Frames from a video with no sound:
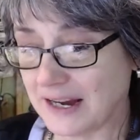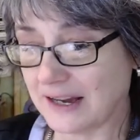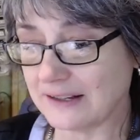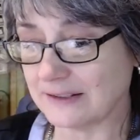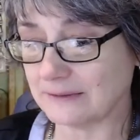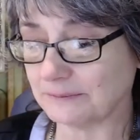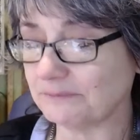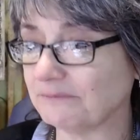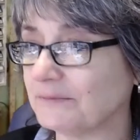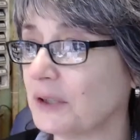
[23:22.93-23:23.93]
um,
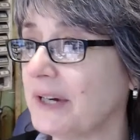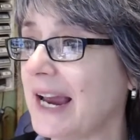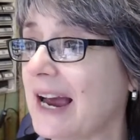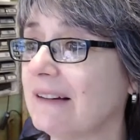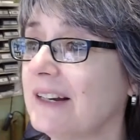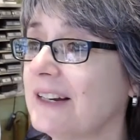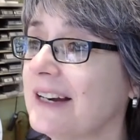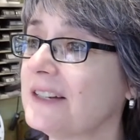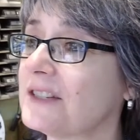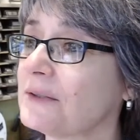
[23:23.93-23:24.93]
so yeah, it,
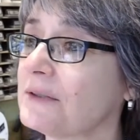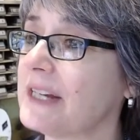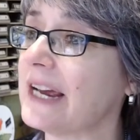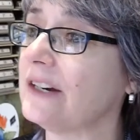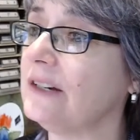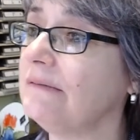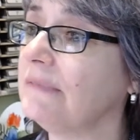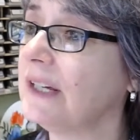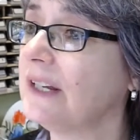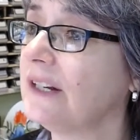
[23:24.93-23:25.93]
it is so sad,
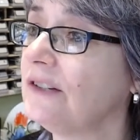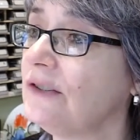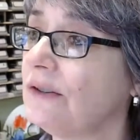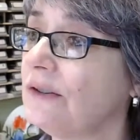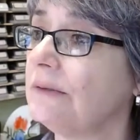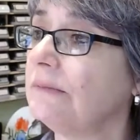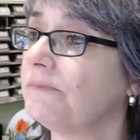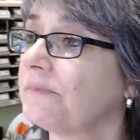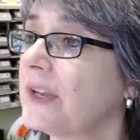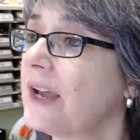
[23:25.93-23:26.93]
Joe.
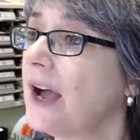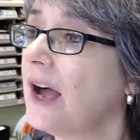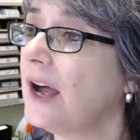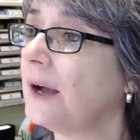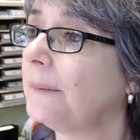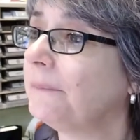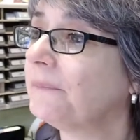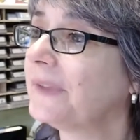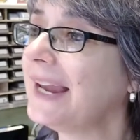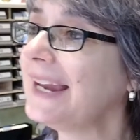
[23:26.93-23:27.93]
Um,
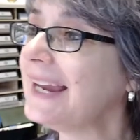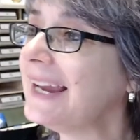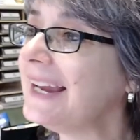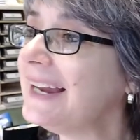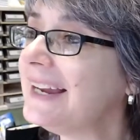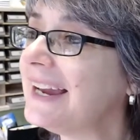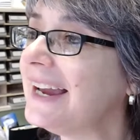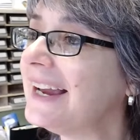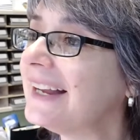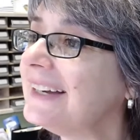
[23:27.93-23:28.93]
hey,
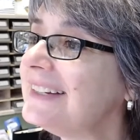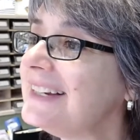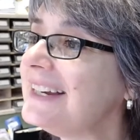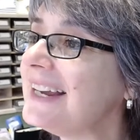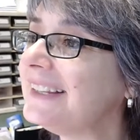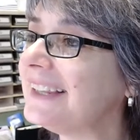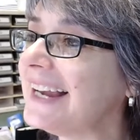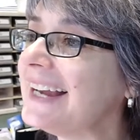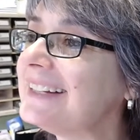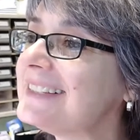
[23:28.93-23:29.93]
Candy and
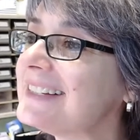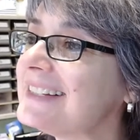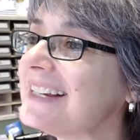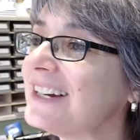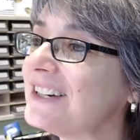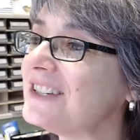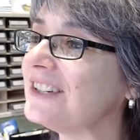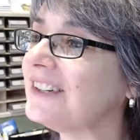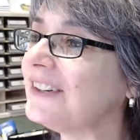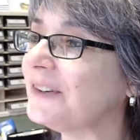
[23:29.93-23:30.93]
Lance is here
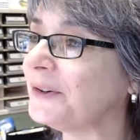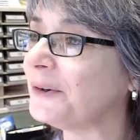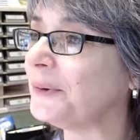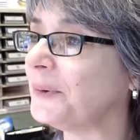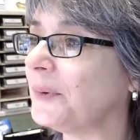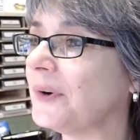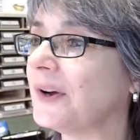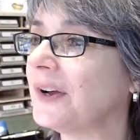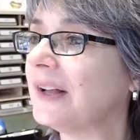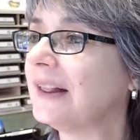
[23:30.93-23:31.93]
too.
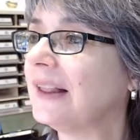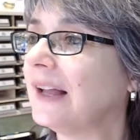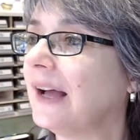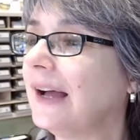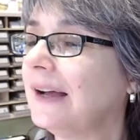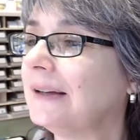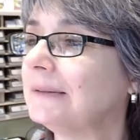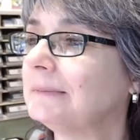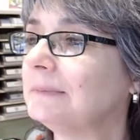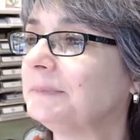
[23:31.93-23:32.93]

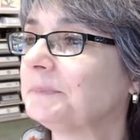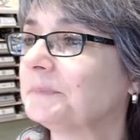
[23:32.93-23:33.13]
Um,